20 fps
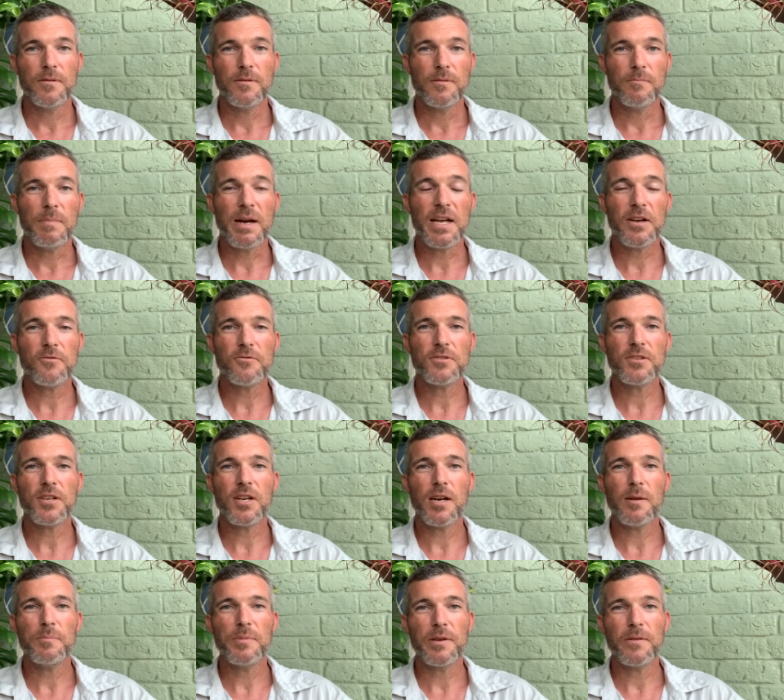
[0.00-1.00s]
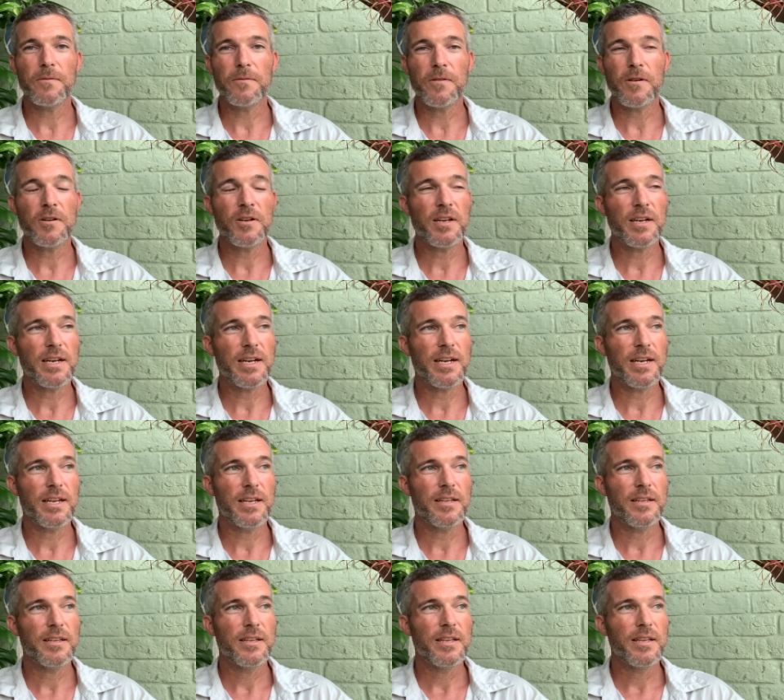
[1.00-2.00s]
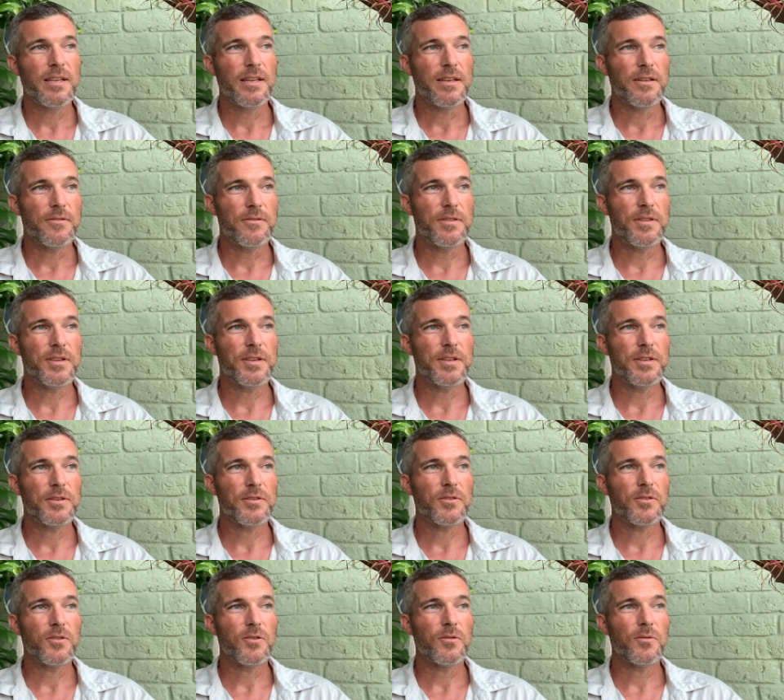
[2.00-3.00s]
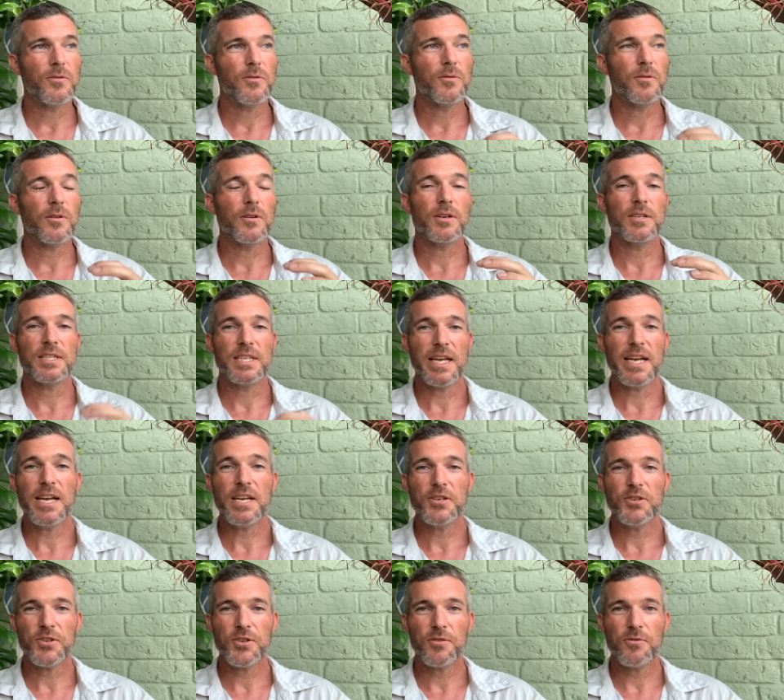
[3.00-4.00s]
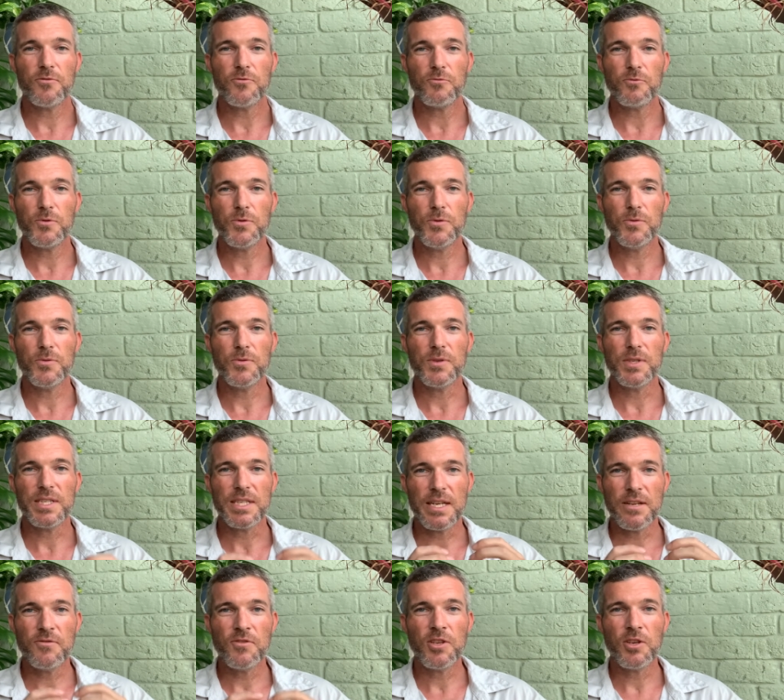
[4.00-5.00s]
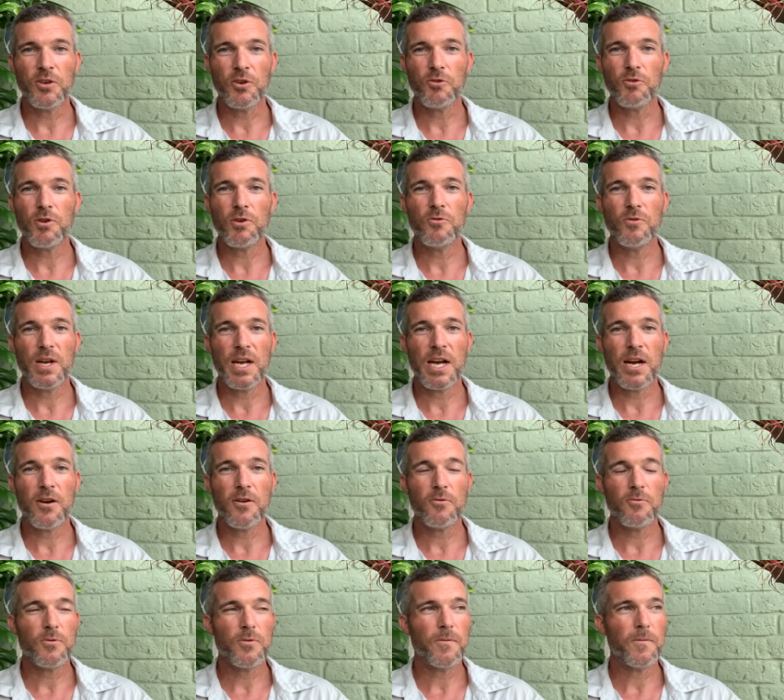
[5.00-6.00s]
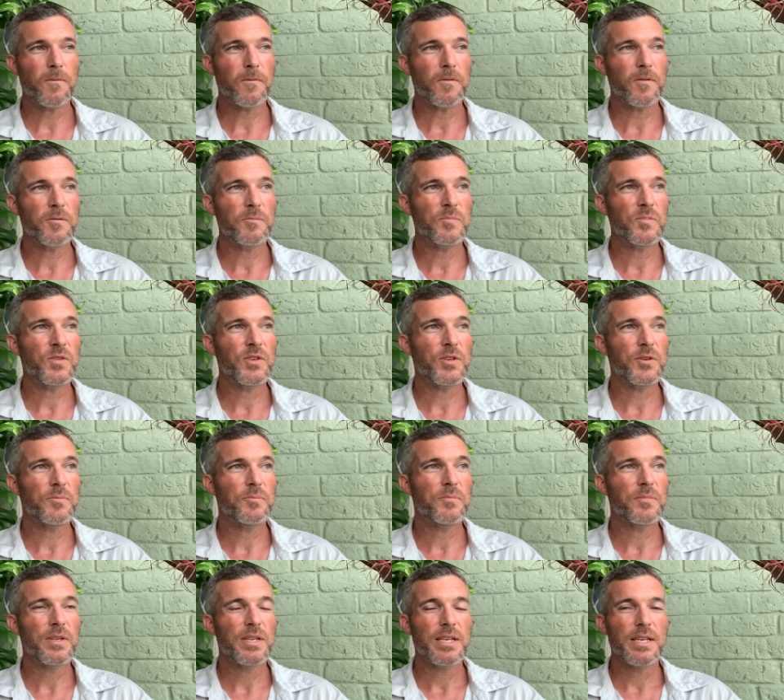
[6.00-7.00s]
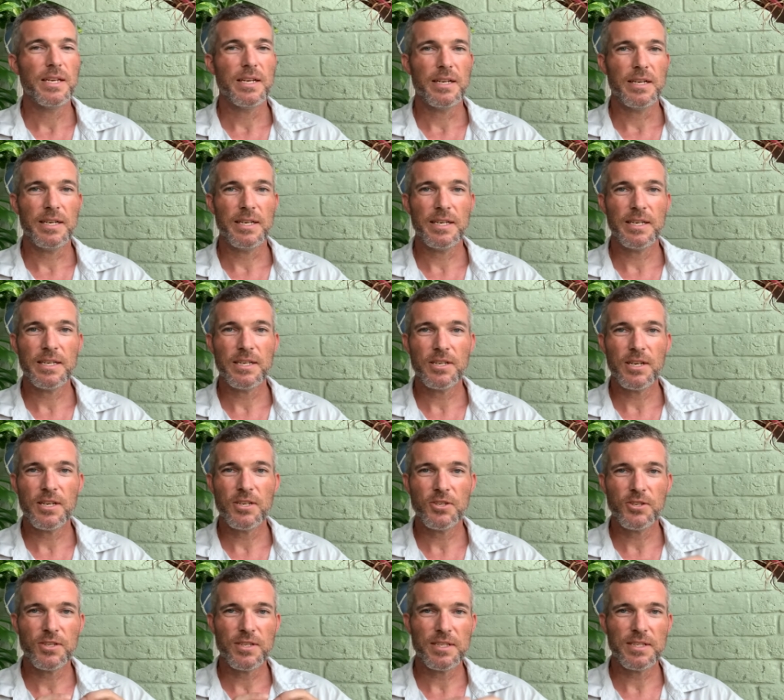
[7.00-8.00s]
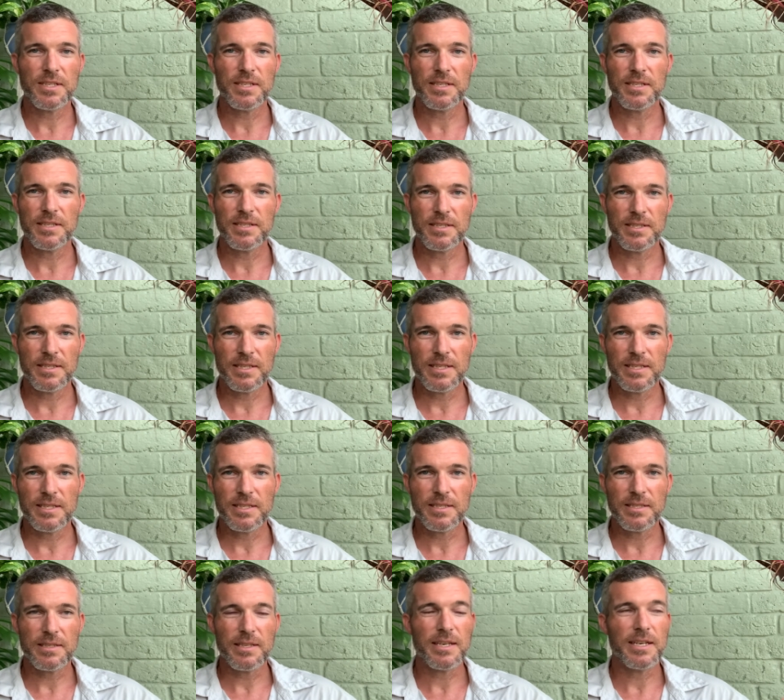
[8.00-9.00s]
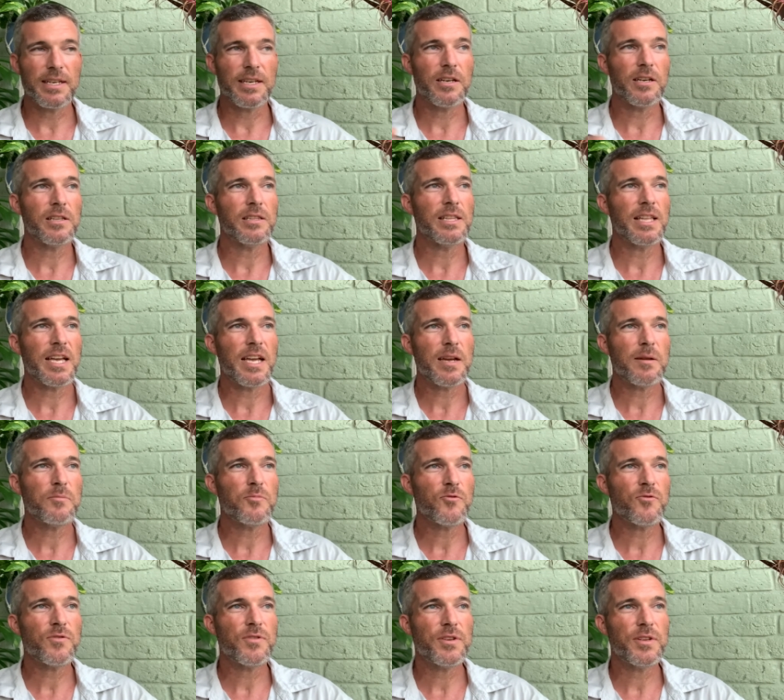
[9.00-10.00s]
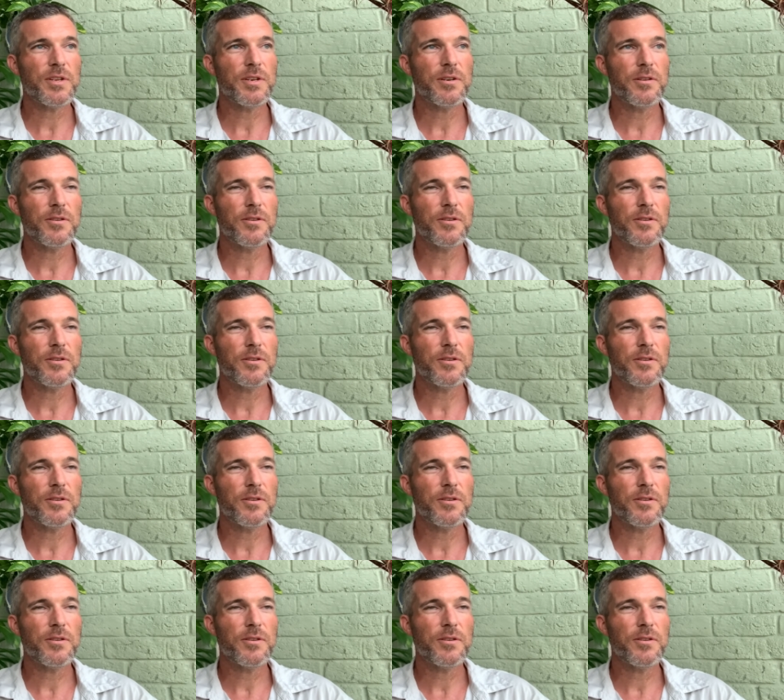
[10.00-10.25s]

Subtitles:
microscopic fungi that attach to the roots and then grow outward from them. And it's just this like elaborate